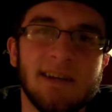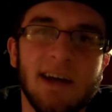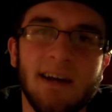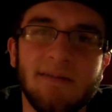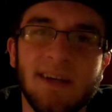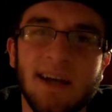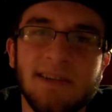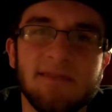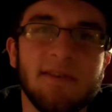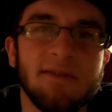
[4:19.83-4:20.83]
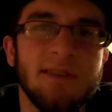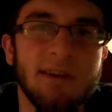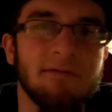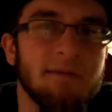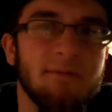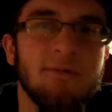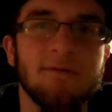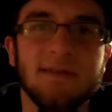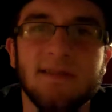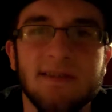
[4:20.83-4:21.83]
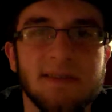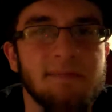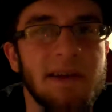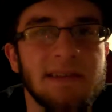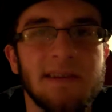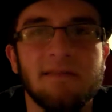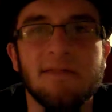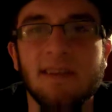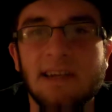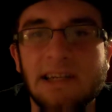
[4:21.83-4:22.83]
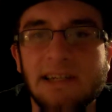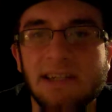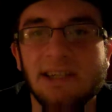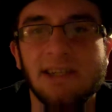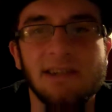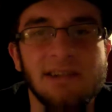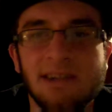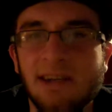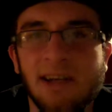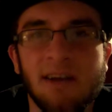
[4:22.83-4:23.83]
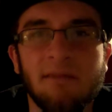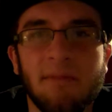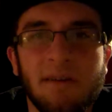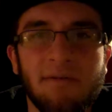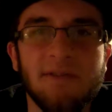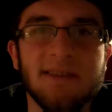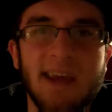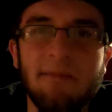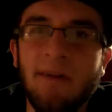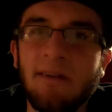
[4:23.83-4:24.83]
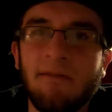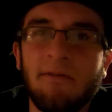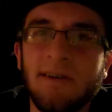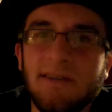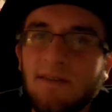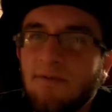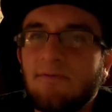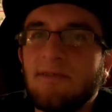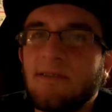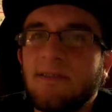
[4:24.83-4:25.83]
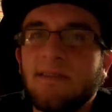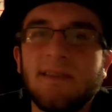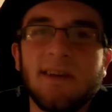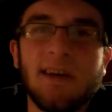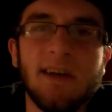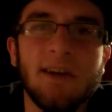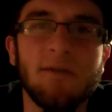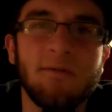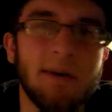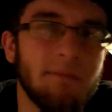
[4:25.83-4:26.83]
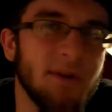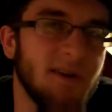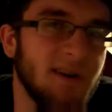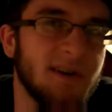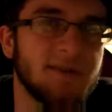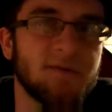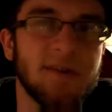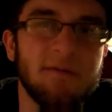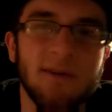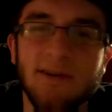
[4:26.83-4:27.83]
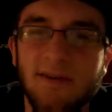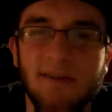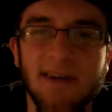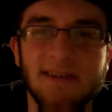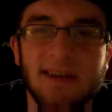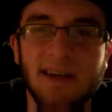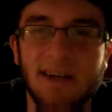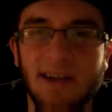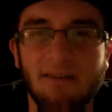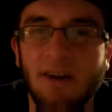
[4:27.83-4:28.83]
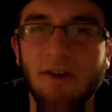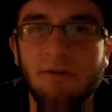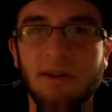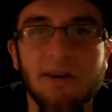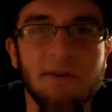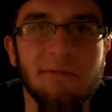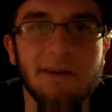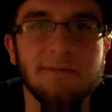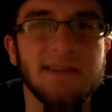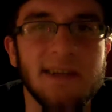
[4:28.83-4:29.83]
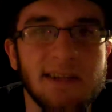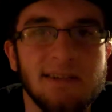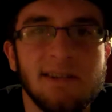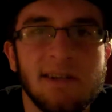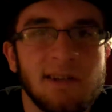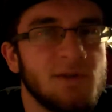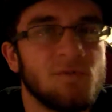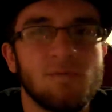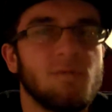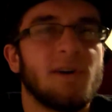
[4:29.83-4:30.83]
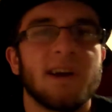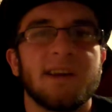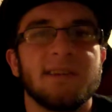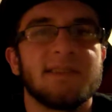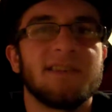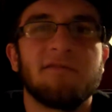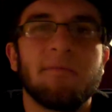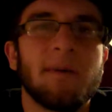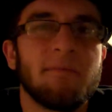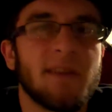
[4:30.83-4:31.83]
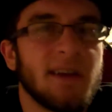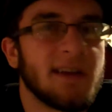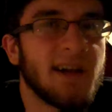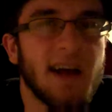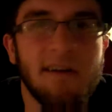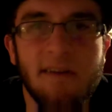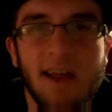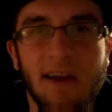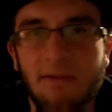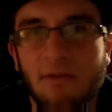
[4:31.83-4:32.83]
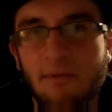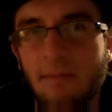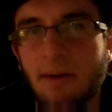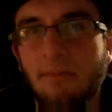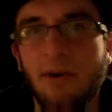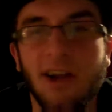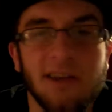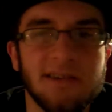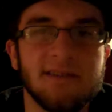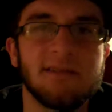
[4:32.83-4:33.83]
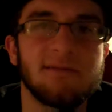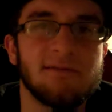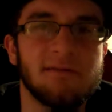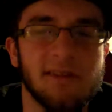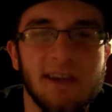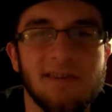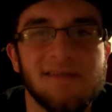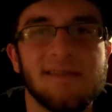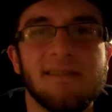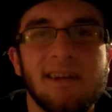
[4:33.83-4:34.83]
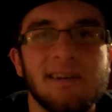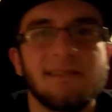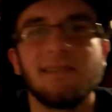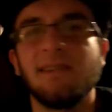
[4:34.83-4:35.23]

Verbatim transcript: I mean, I just fell in love with the Bulls just based off of that. And my first game I ever went to was November 21st, 2008. Now, I know a lot of you probably saying, why does he remember that? I have a knack for memory, so get used to that.